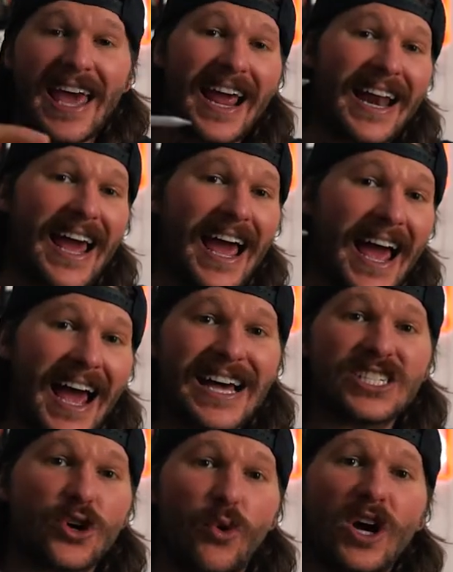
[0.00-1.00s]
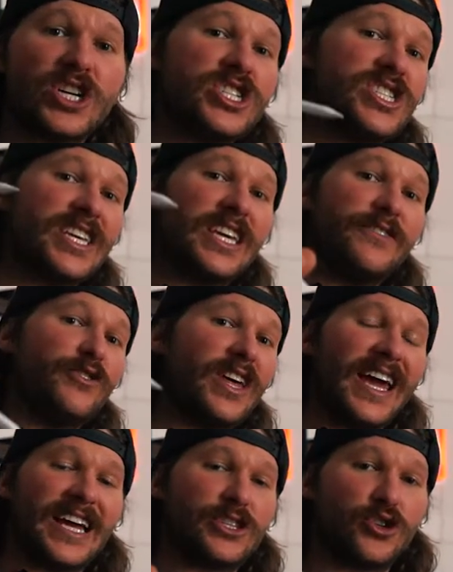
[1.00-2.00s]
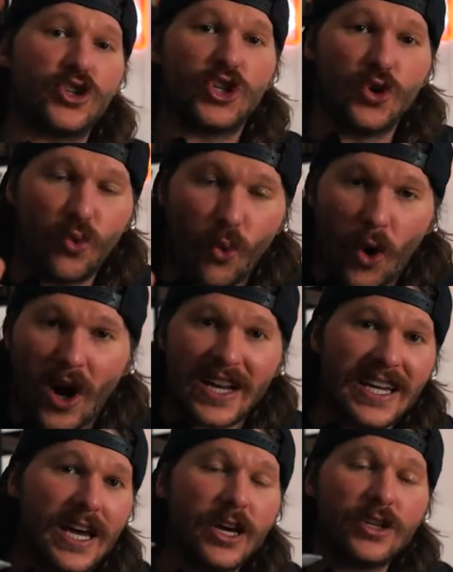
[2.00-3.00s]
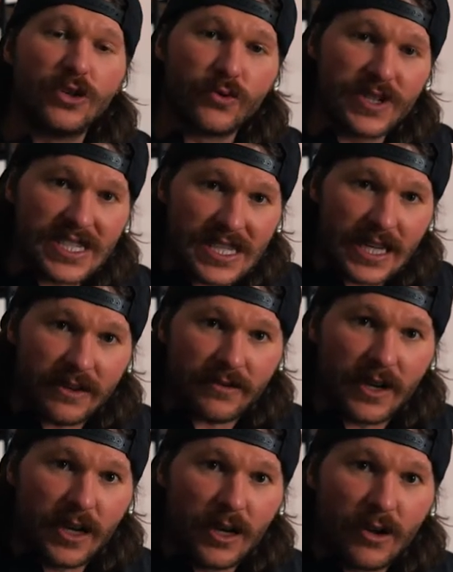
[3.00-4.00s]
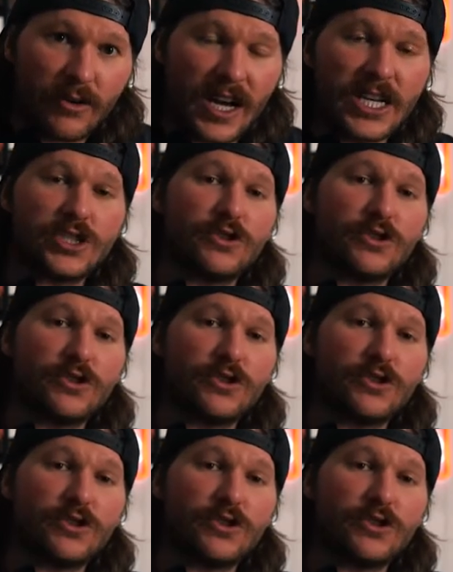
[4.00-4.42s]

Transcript: and ask questions that give you the answers you want to receive right?